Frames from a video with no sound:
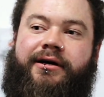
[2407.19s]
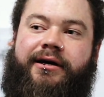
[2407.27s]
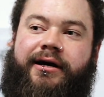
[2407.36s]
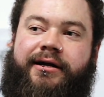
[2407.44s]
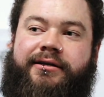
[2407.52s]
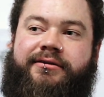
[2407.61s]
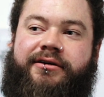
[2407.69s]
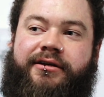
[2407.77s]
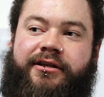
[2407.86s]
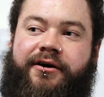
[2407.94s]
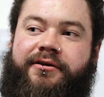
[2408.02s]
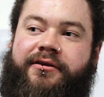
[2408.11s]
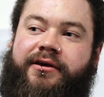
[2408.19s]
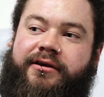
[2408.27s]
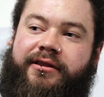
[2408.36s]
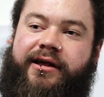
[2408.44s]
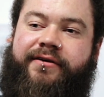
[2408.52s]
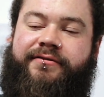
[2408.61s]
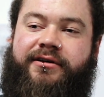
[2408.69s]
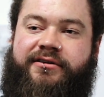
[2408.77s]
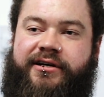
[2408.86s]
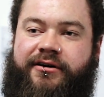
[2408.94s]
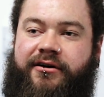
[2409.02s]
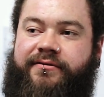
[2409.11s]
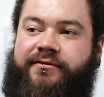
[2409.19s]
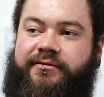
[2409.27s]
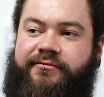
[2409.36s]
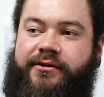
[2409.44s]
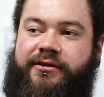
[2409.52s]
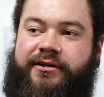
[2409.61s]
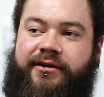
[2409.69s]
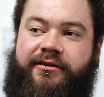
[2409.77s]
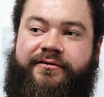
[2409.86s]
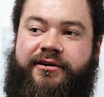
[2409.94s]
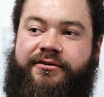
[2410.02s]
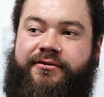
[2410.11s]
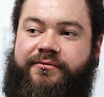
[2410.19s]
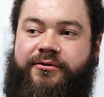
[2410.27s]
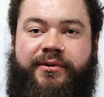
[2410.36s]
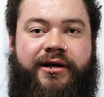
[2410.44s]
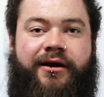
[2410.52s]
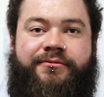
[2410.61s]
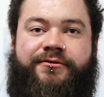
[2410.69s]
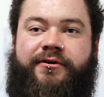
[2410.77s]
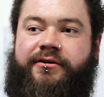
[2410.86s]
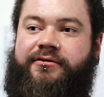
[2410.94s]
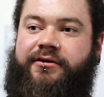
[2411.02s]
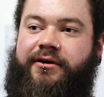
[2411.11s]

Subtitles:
And the only thing left to tick off with a deadlift session would be hamstrings.